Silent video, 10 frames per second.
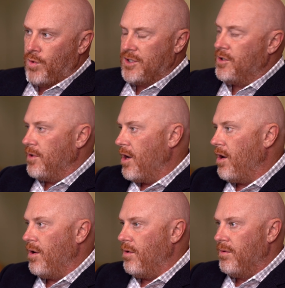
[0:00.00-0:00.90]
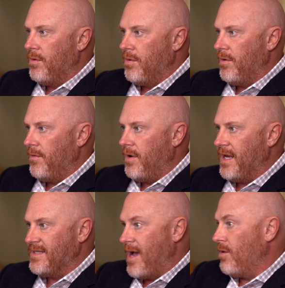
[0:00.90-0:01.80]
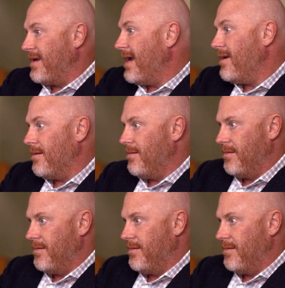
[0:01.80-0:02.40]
what you know is outdated.